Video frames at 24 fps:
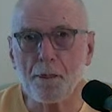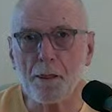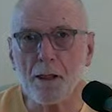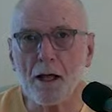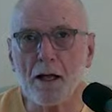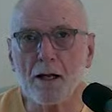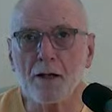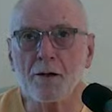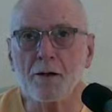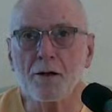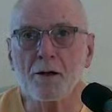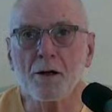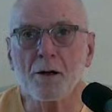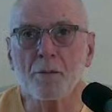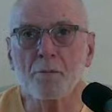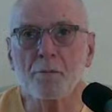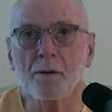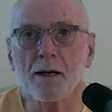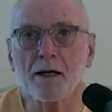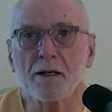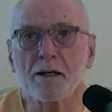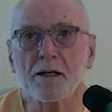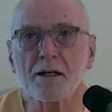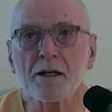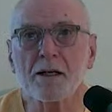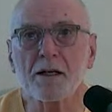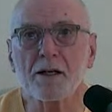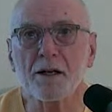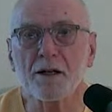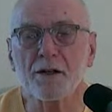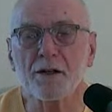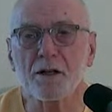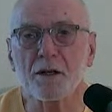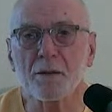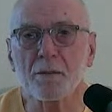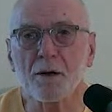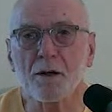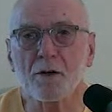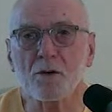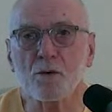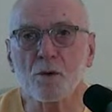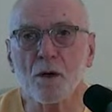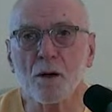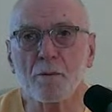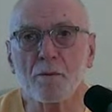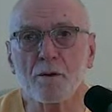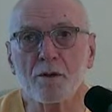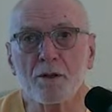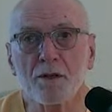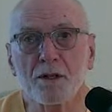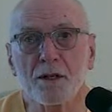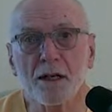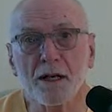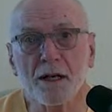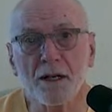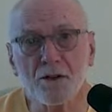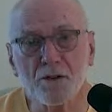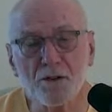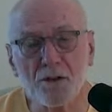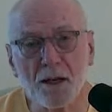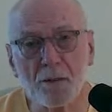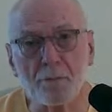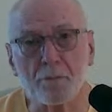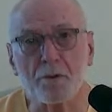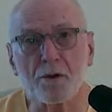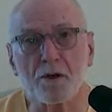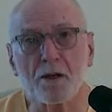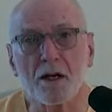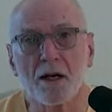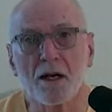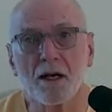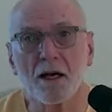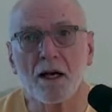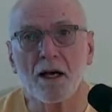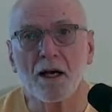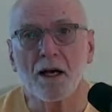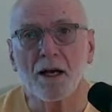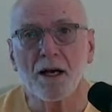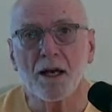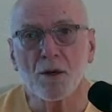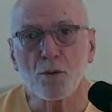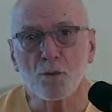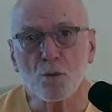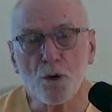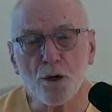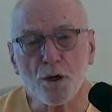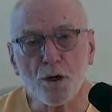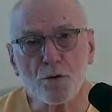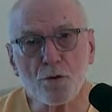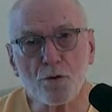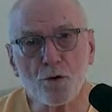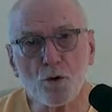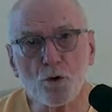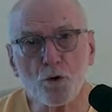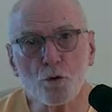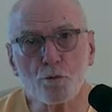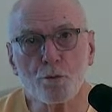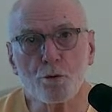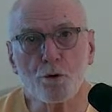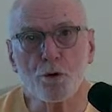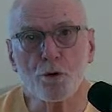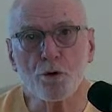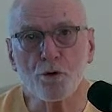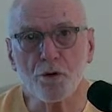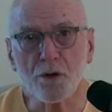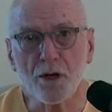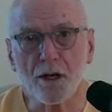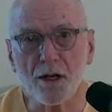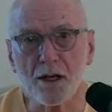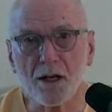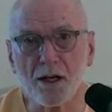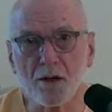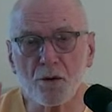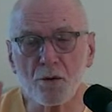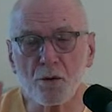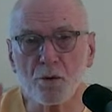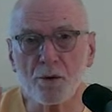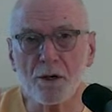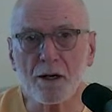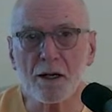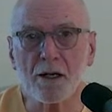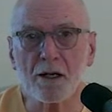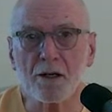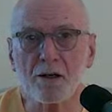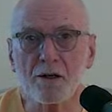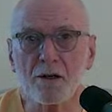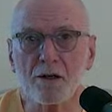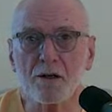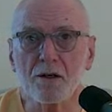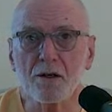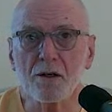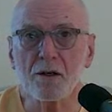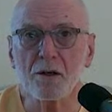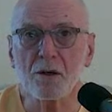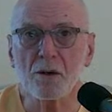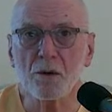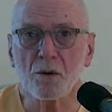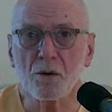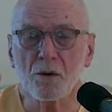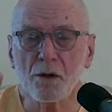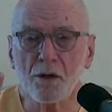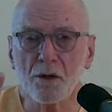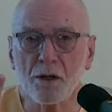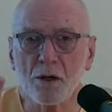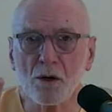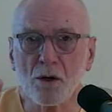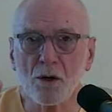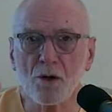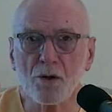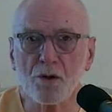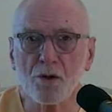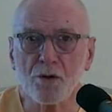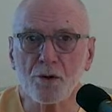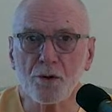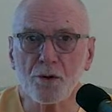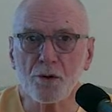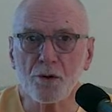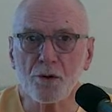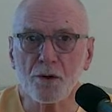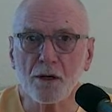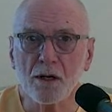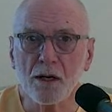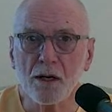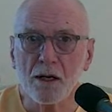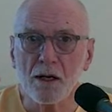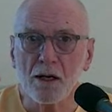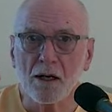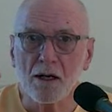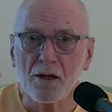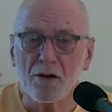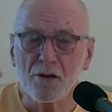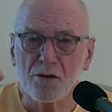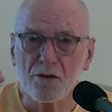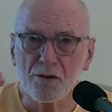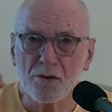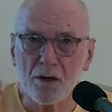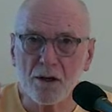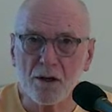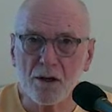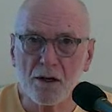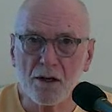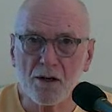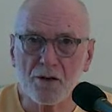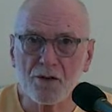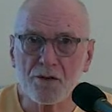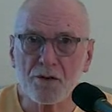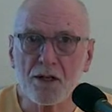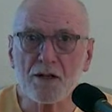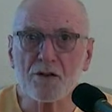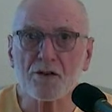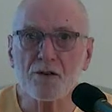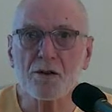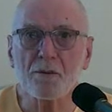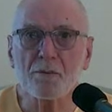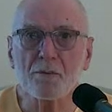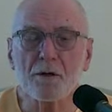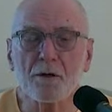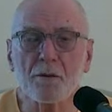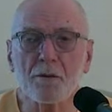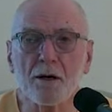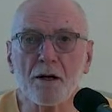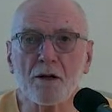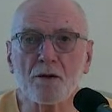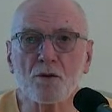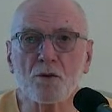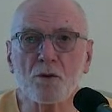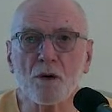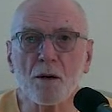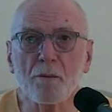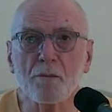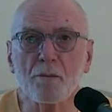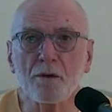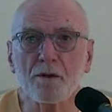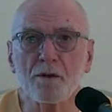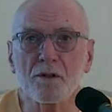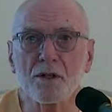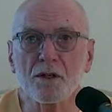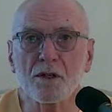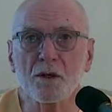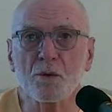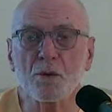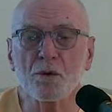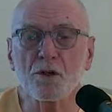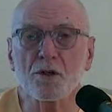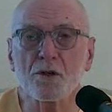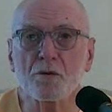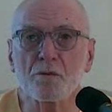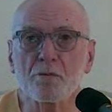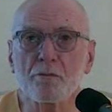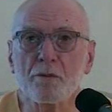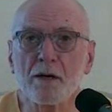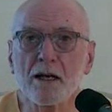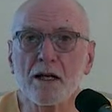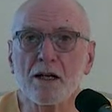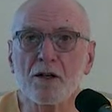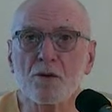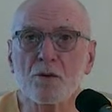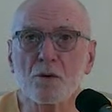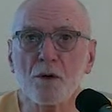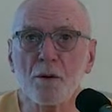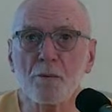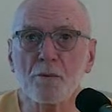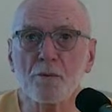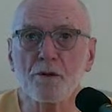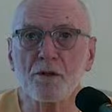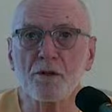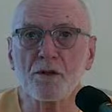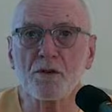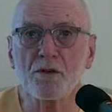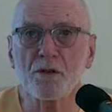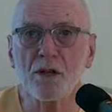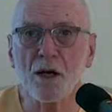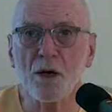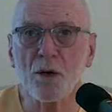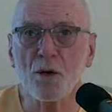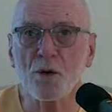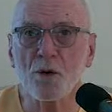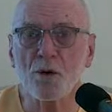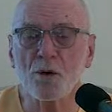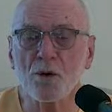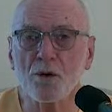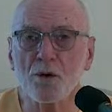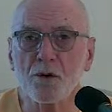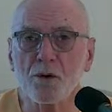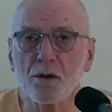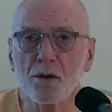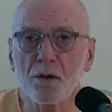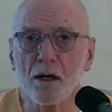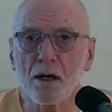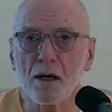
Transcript: and practically nothing about Swamiji, except in one of those books I had read where the author said something about Swamiji which made Swamiji sound